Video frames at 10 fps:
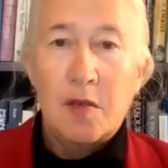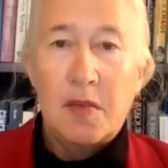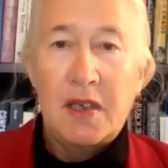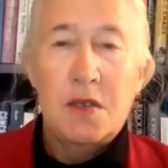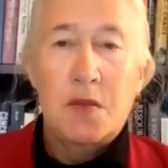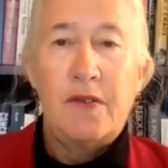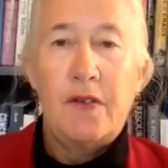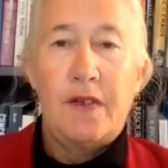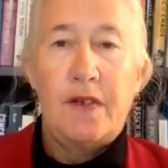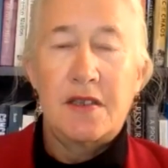because we've
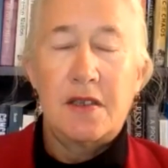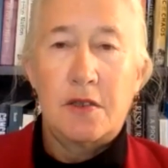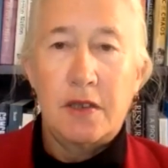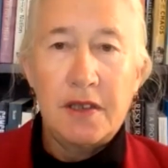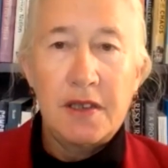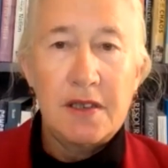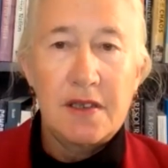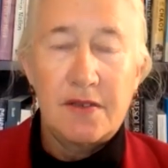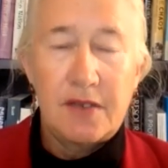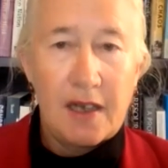invested trillions
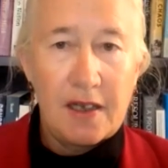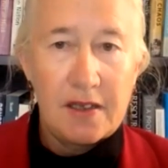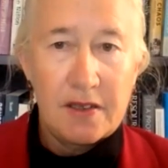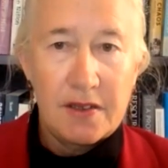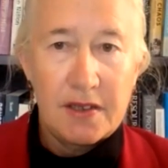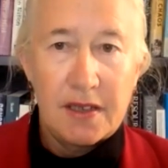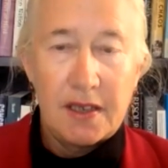of dollars